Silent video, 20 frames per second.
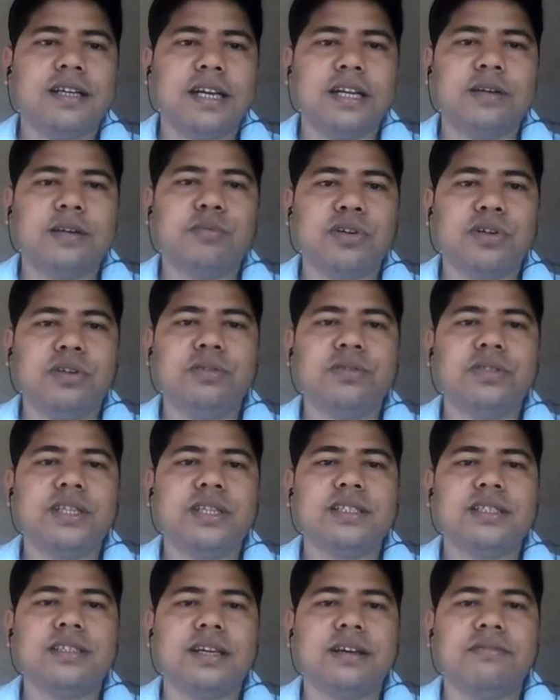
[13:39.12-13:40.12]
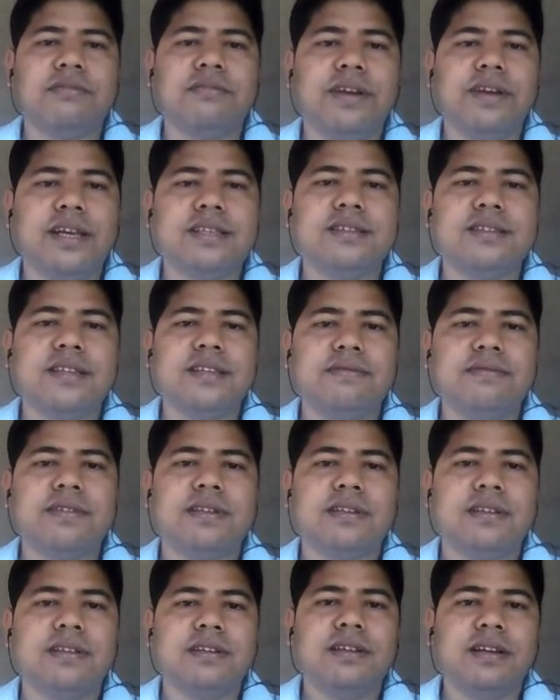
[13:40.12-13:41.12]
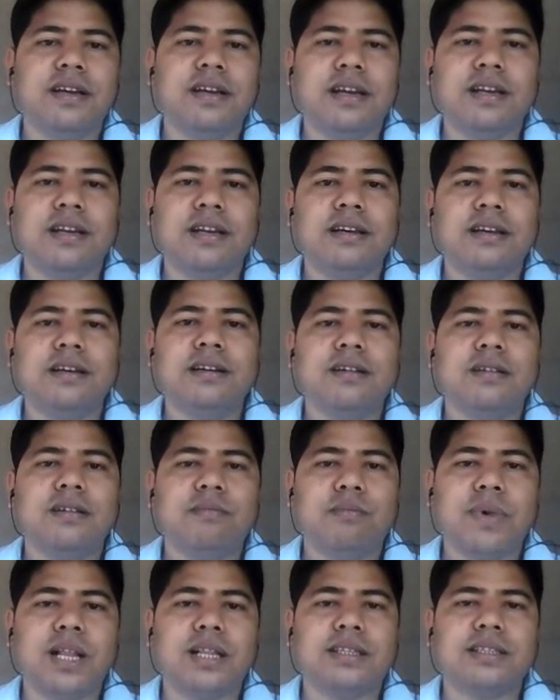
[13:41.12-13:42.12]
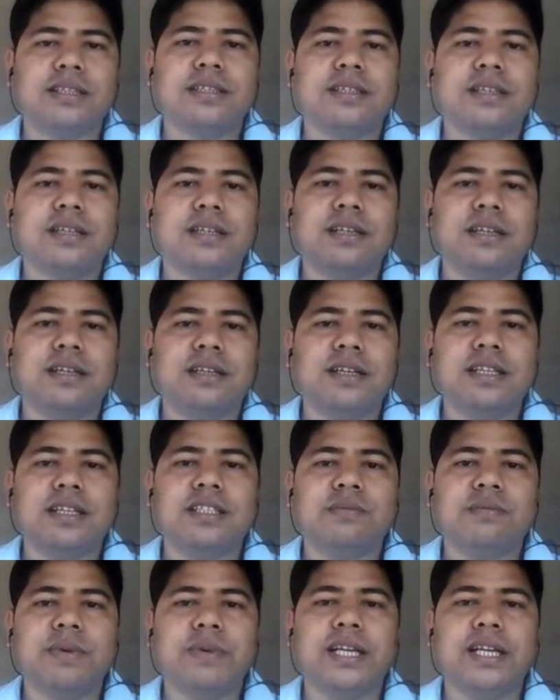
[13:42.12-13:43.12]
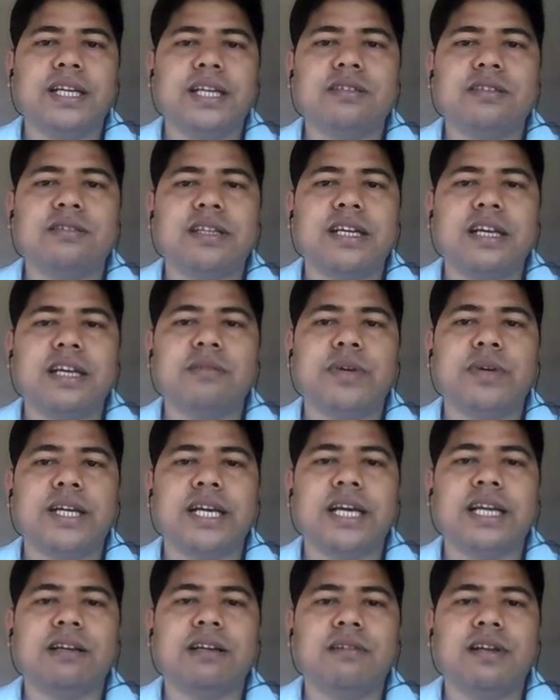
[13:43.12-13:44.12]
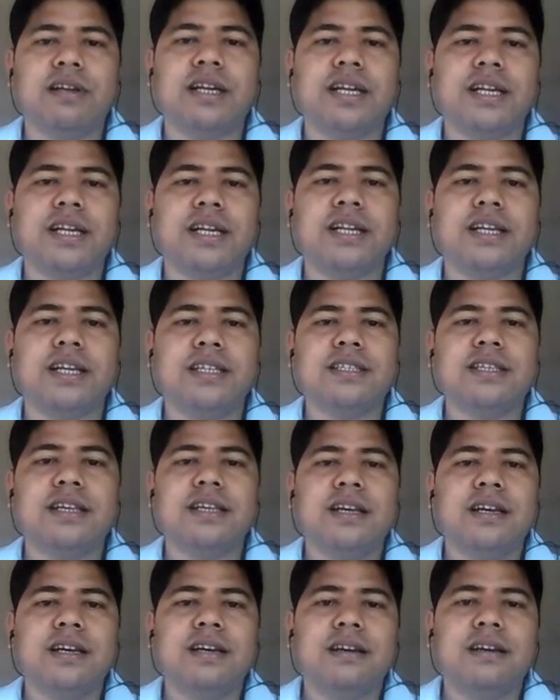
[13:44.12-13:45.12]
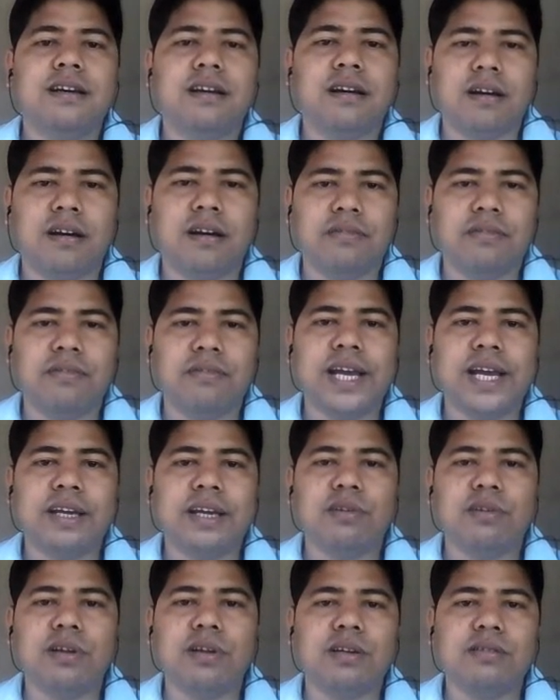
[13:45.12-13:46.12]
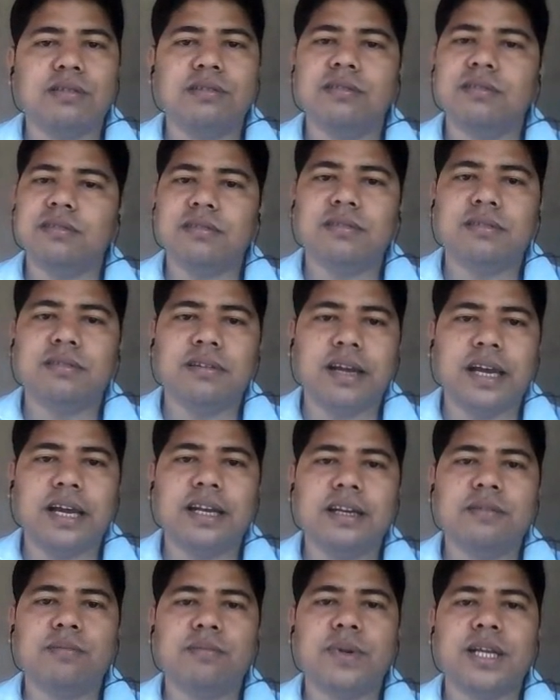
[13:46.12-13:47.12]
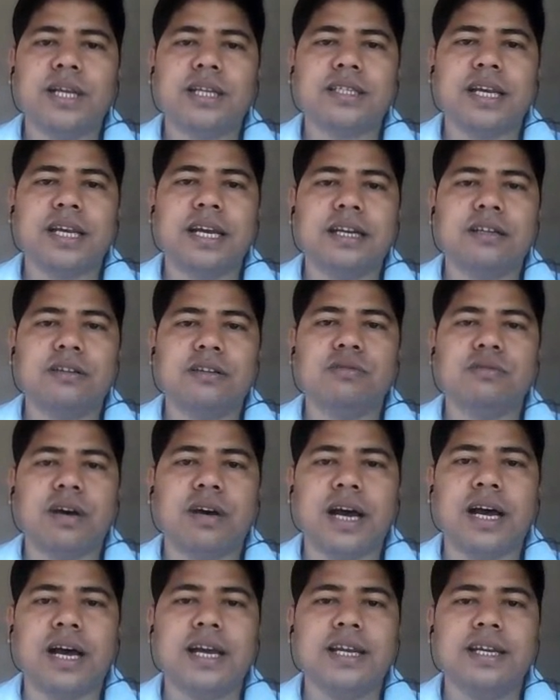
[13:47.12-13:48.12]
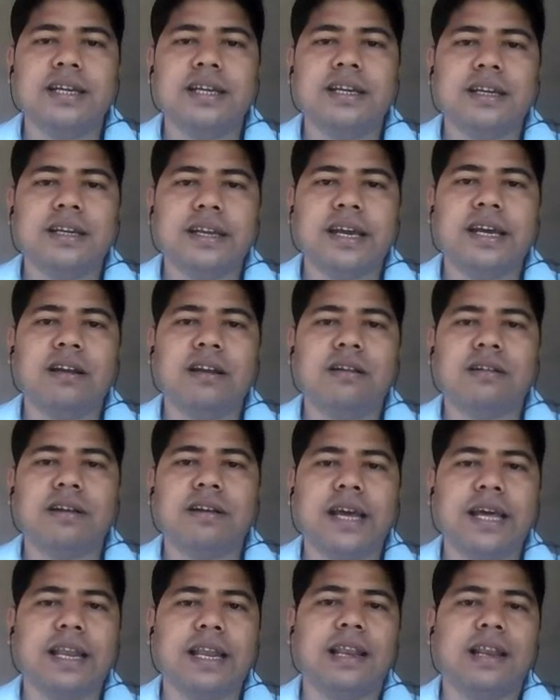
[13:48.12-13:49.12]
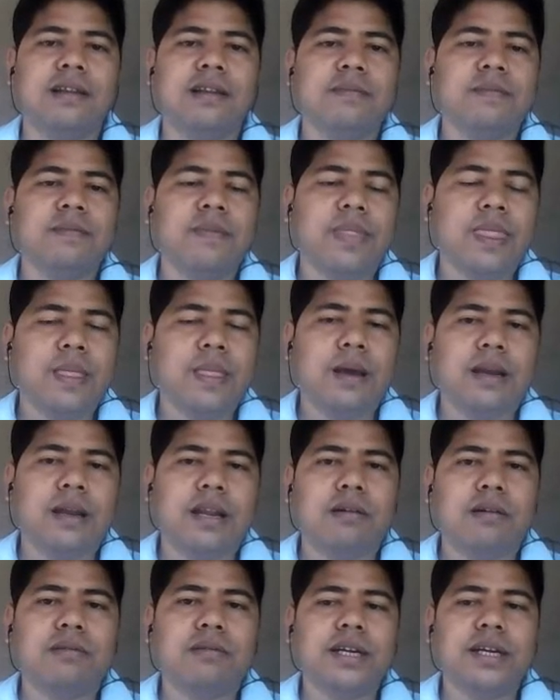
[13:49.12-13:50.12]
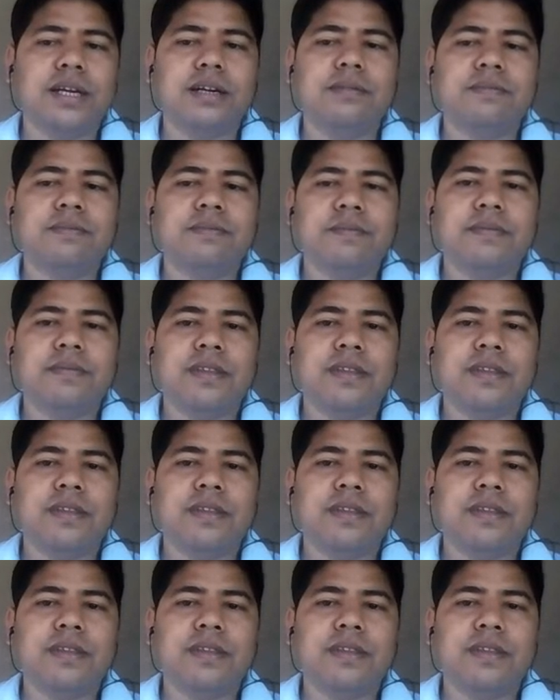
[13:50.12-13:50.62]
it produces a phase shift in the pulse. Its magnitude can be calculated as phi equal to n plus n2i k naught l. Now here,